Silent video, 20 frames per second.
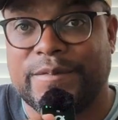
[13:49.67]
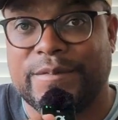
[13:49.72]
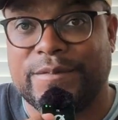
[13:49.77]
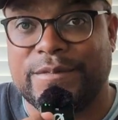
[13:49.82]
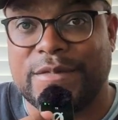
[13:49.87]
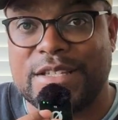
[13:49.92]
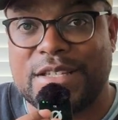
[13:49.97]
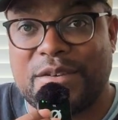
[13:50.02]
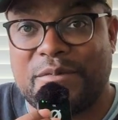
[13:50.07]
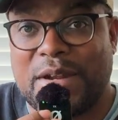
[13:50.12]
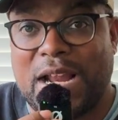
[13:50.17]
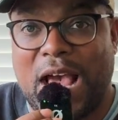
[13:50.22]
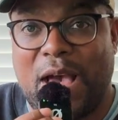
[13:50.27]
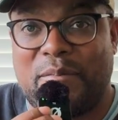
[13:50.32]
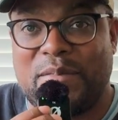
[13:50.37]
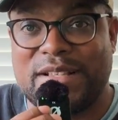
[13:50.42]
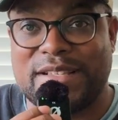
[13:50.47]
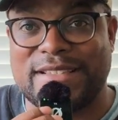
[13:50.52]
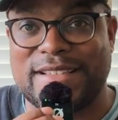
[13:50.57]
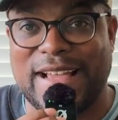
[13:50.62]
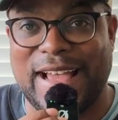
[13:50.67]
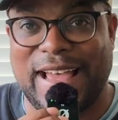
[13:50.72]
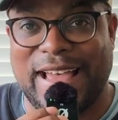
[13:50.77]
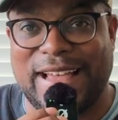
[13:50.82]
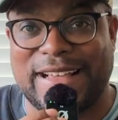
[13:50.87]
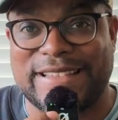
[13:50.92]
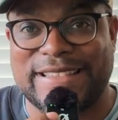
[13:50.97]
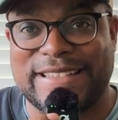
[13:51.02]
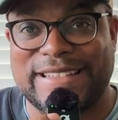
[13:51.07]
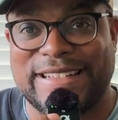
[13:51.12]
Let's see what happens
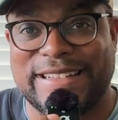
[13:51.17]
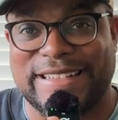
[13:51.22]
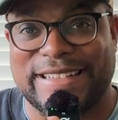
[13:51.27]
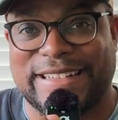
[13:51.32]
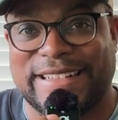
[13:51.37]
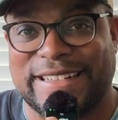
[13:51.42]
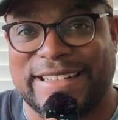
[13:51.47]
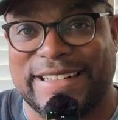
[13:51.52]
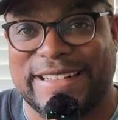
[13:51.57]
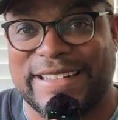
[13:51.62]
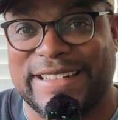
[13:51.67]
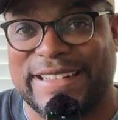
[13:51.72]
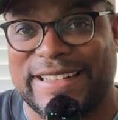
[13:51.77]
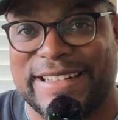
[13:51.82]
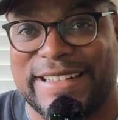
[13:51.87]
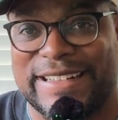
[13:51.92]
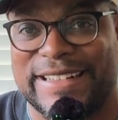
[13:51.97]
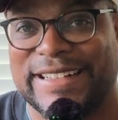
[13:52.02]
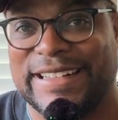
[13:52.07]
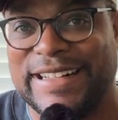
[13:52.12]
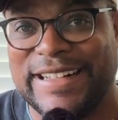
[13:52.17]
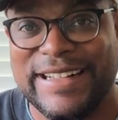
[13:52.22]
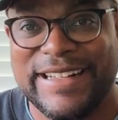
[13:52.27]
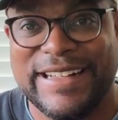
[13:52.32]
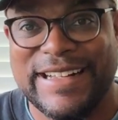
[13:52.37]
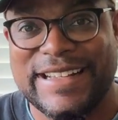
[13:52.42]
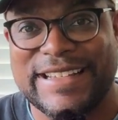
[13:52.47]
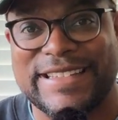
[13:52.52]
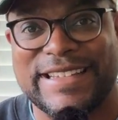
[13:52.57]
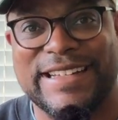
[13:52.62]
next.
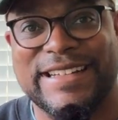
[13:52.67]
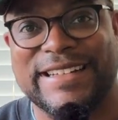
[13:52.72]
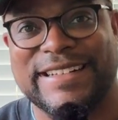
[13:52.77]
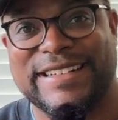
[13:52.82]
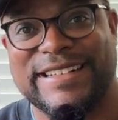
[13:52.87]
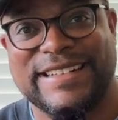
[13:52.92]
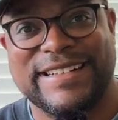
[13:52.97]
See ya.